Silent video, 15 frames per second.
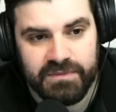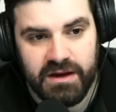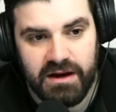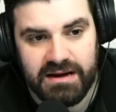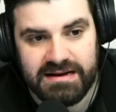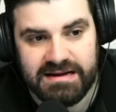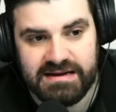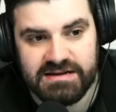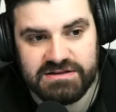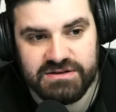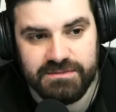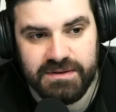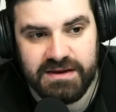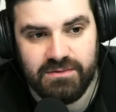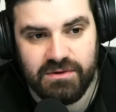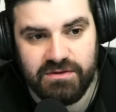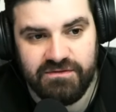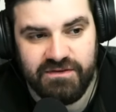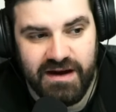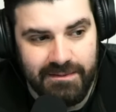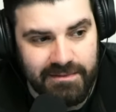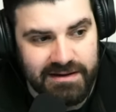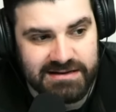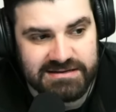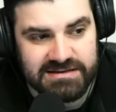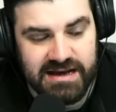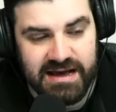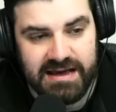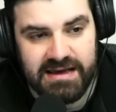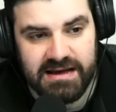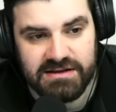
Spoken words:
I needed to be with family today